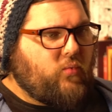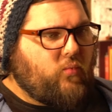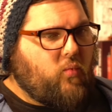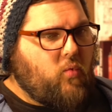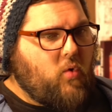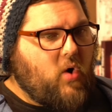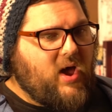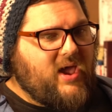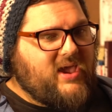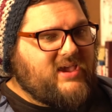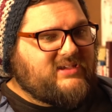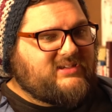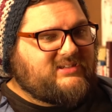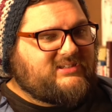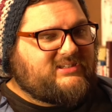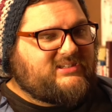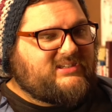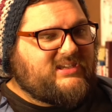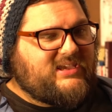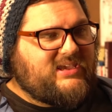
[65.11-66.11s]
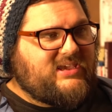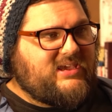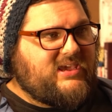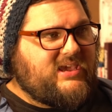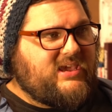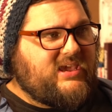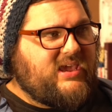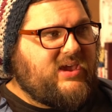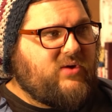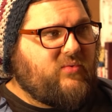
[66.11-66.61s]
was
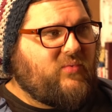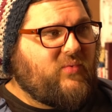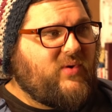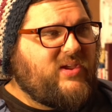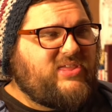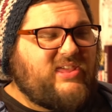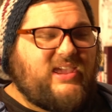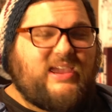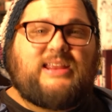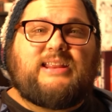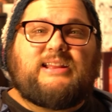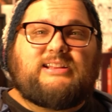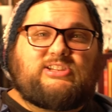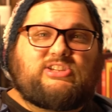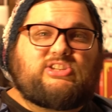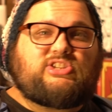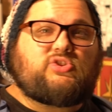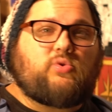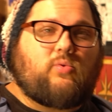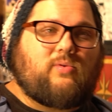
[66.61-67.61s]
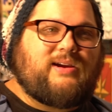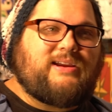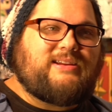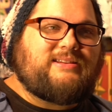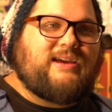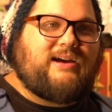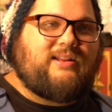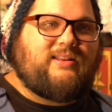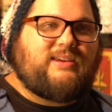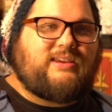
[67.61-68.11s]
within its
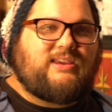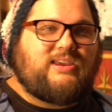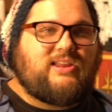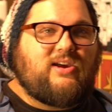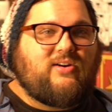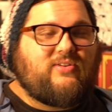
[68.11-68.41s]
storytelling.